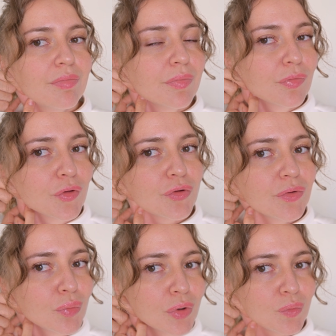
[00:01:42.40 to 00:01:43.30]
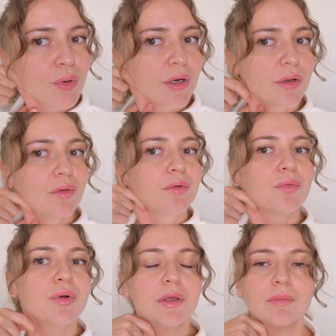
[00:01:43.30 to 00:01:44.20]
This is what we're
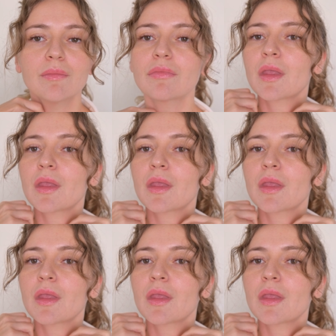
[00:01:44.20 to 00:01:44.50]
doing.